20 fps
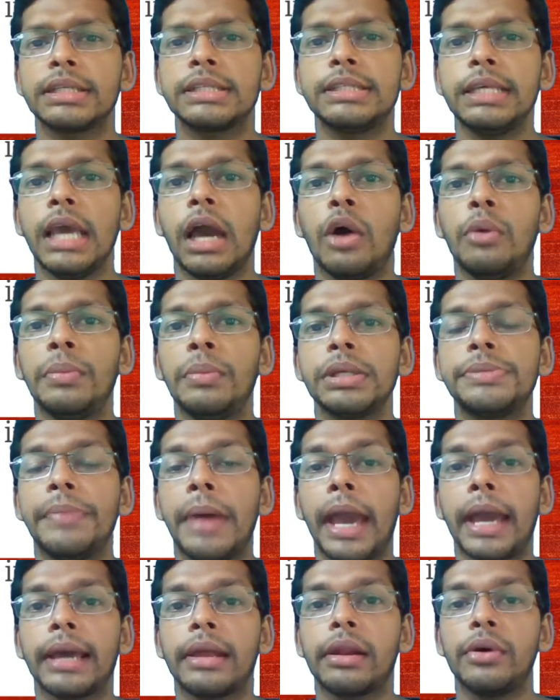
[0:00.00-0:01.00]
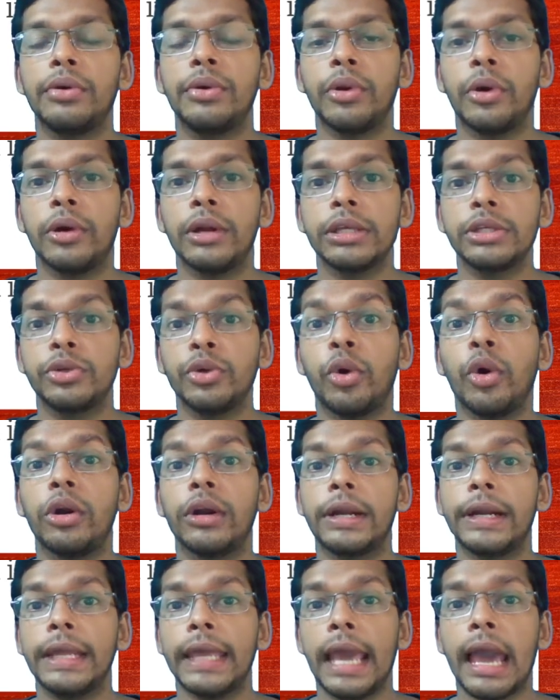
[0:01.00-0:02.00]
see how much background knowledge you
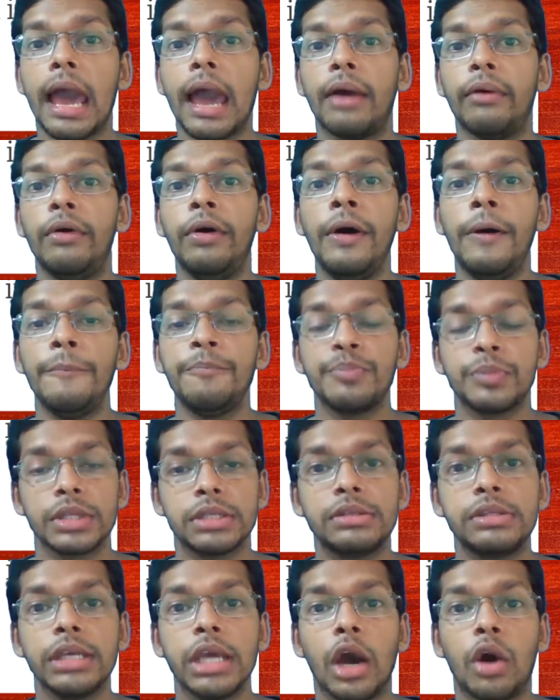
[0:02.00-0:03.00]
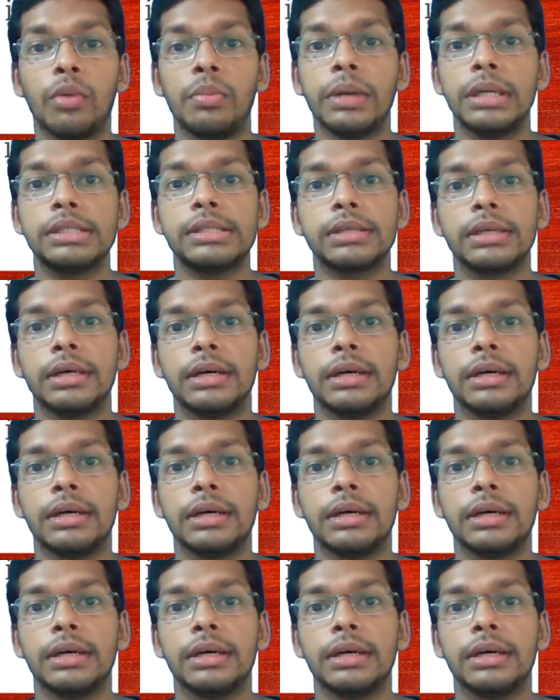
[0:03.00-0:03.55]
already have. See how much